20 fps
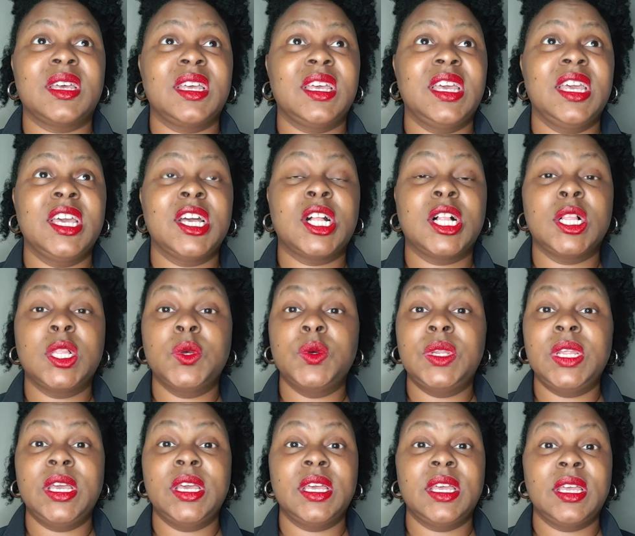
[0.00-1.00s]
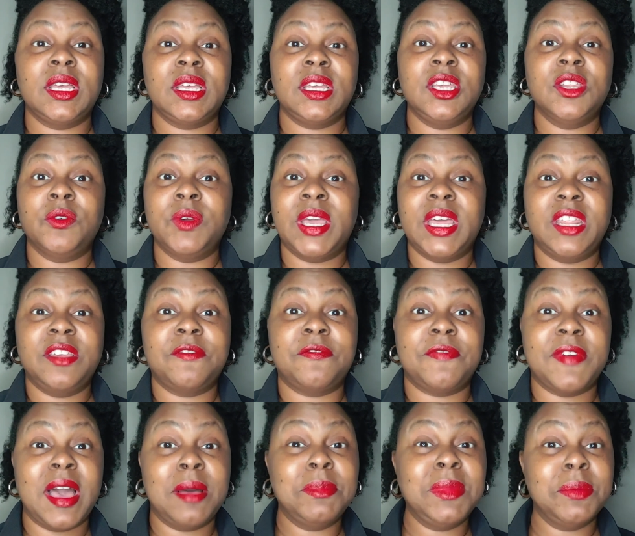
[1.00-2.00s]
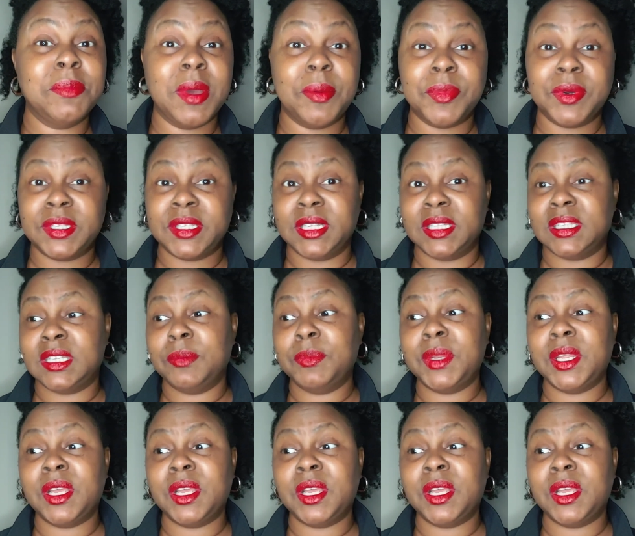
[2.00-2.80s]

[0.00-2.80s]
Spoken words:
including, getting family members in. Somebody